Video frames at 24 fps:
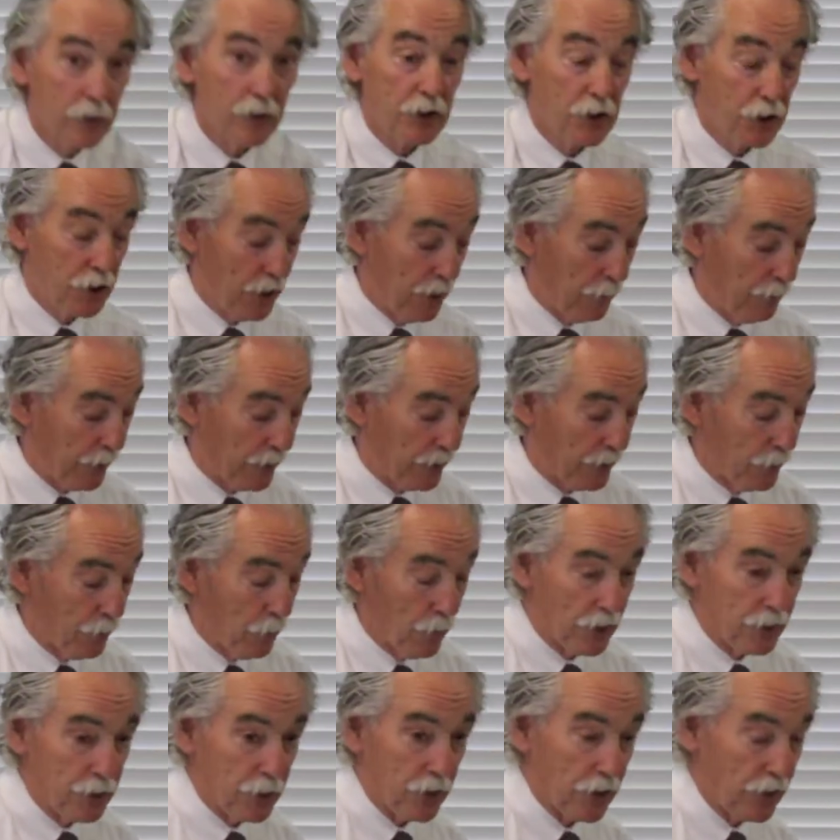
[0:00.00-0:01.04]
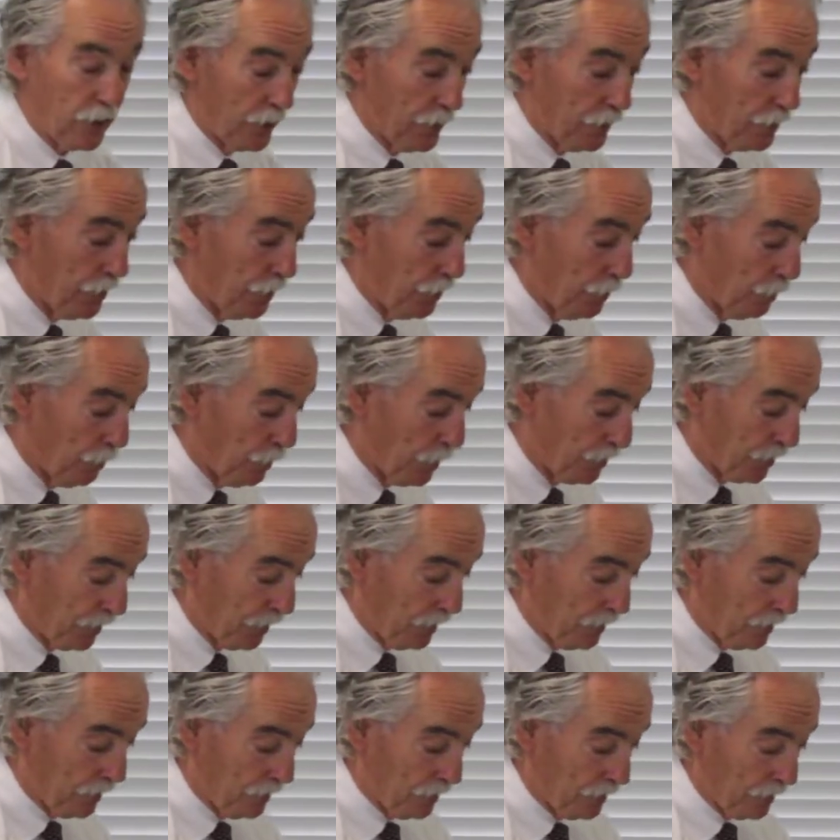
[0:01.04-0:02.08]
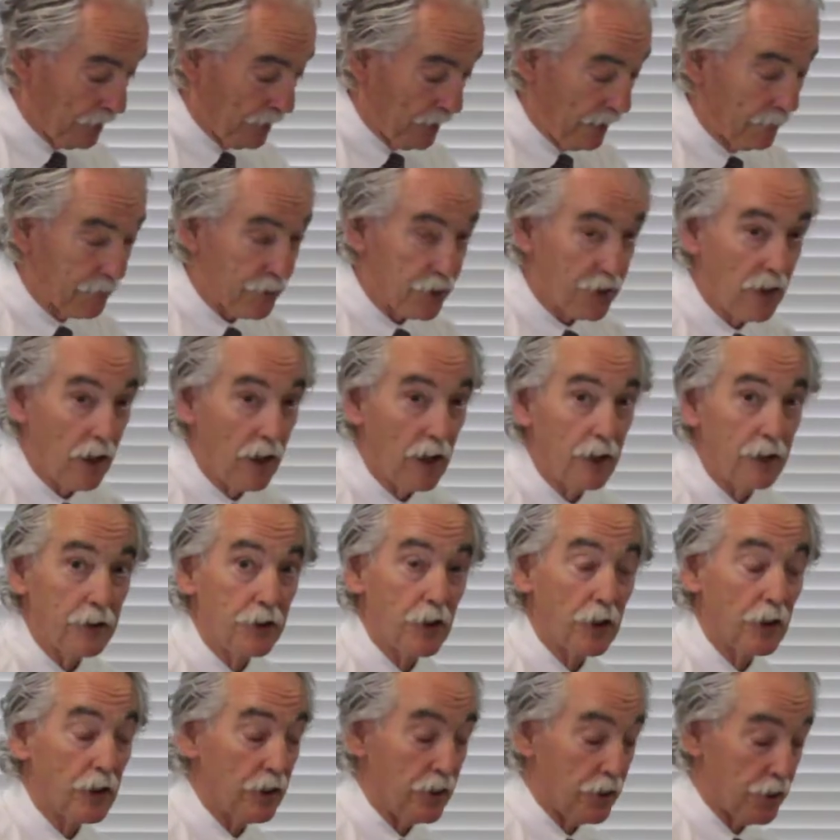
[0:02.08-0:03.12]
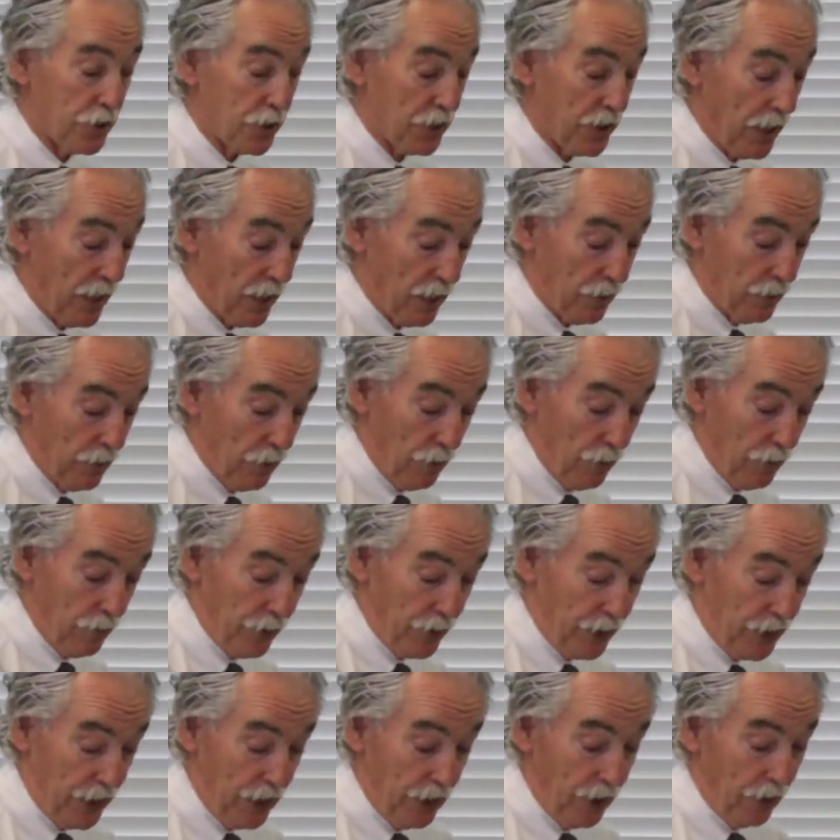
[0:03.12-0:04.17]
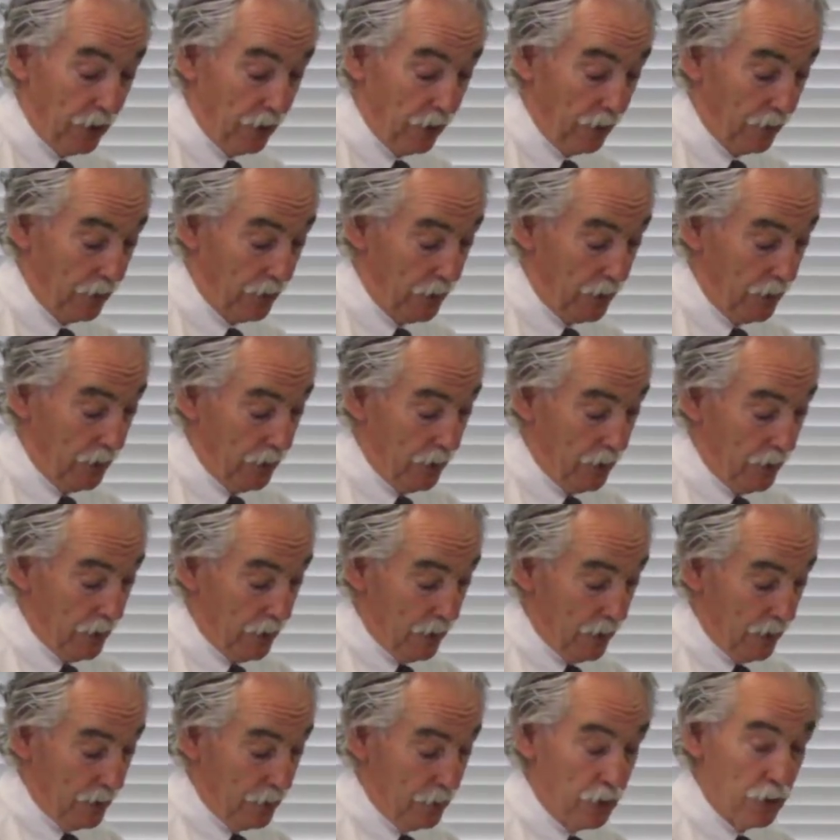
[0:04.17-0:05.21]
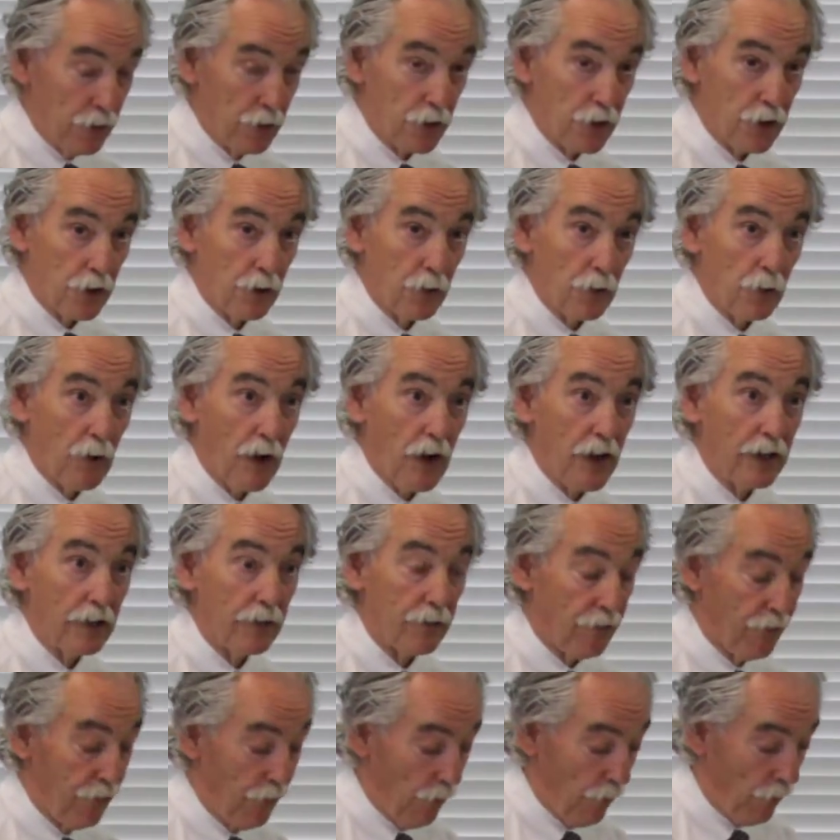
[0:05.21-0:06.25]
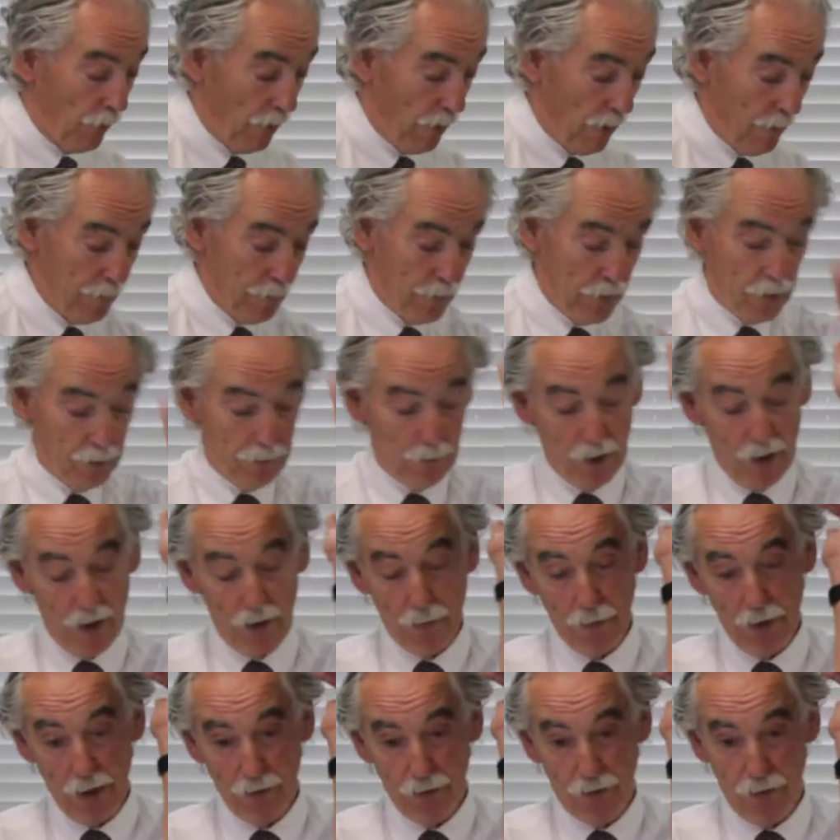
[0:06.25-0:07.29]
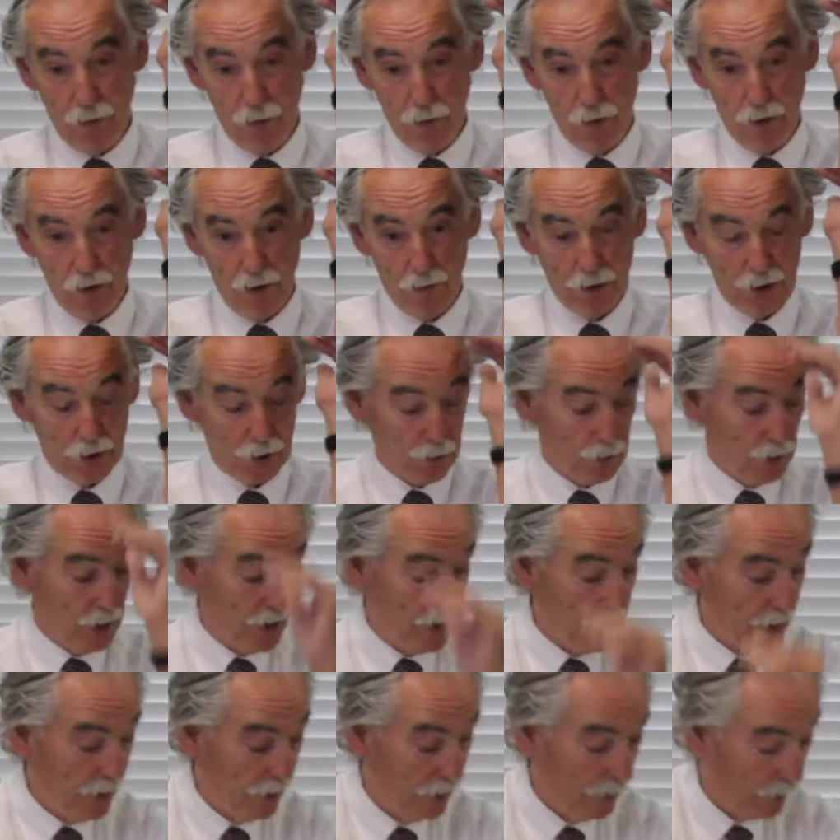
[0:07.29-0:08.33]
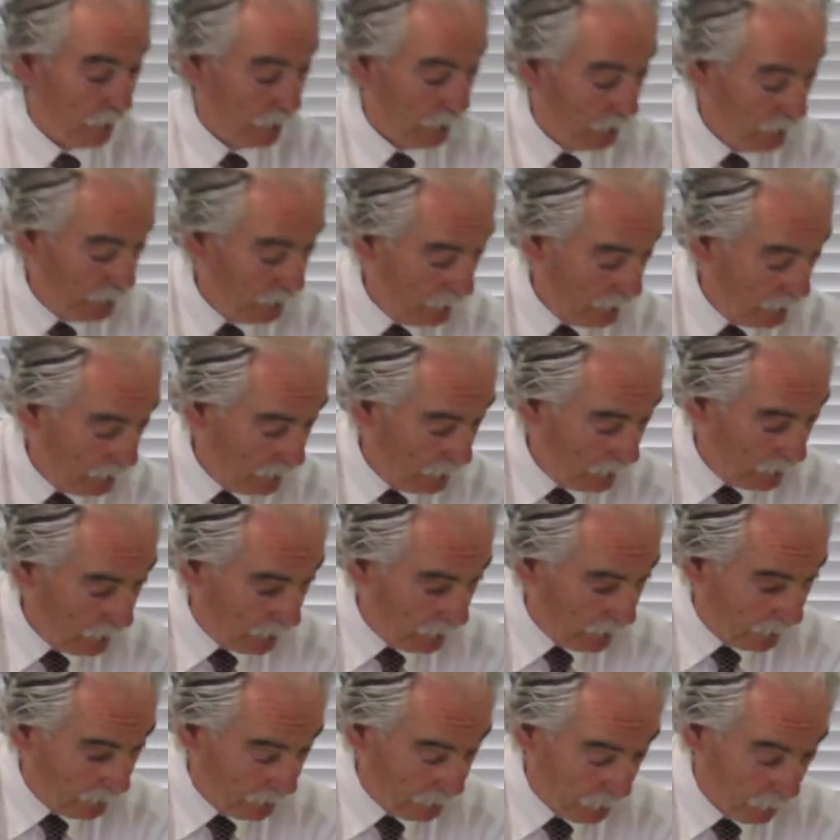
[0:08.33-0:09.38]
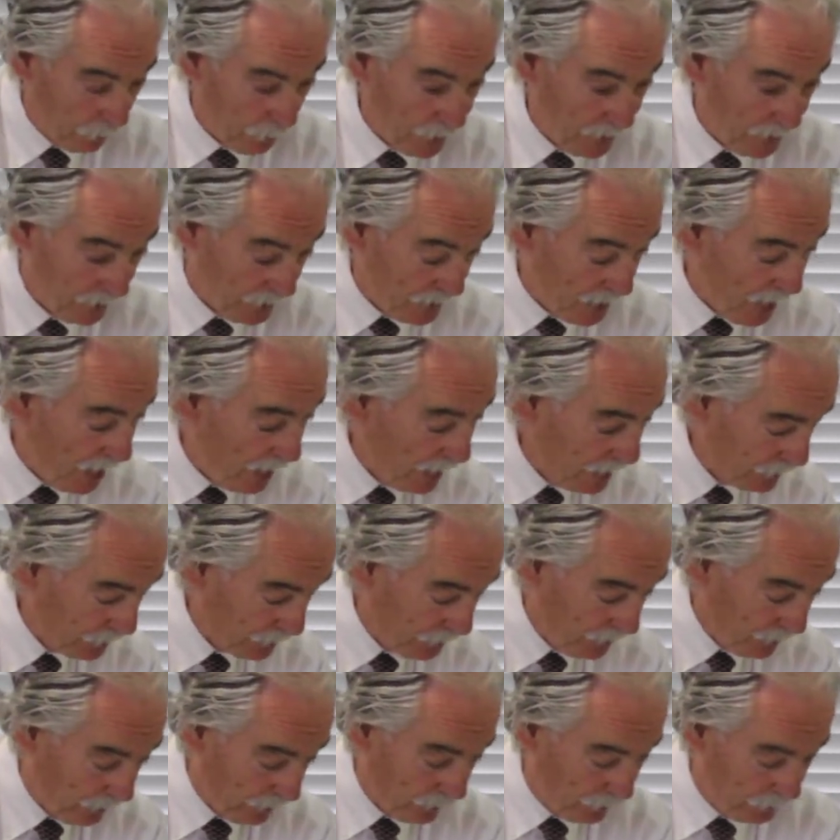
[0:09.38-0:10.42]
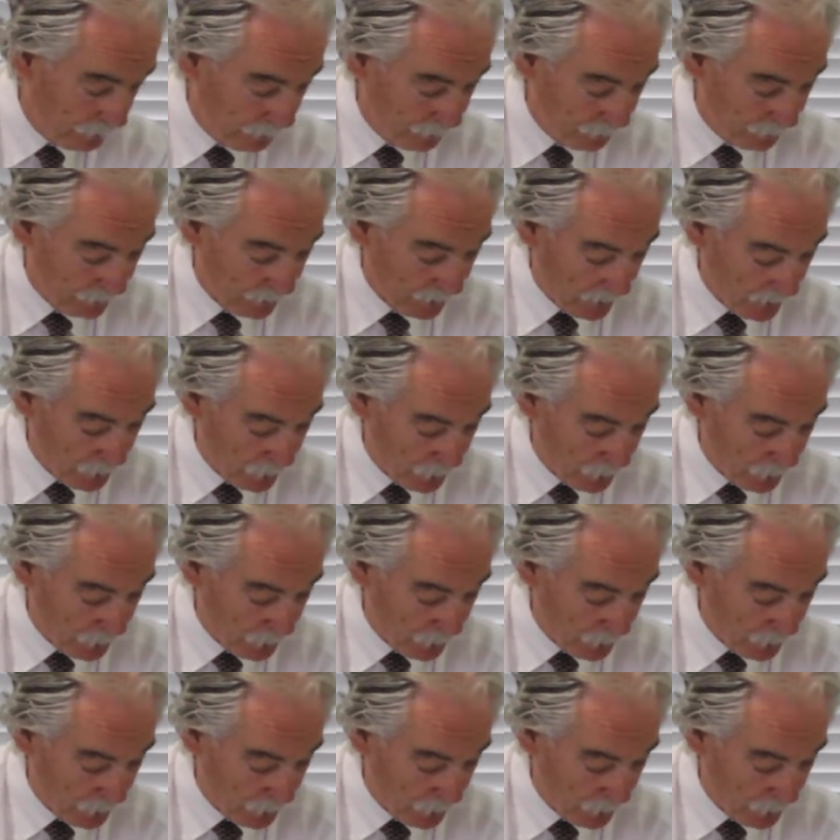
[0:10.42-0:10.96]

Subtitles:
typically, what you're going to do with the left side, you're going to stand over here and use your right forearm. And by I mean forearm, it's right here. There'll be a knot there, and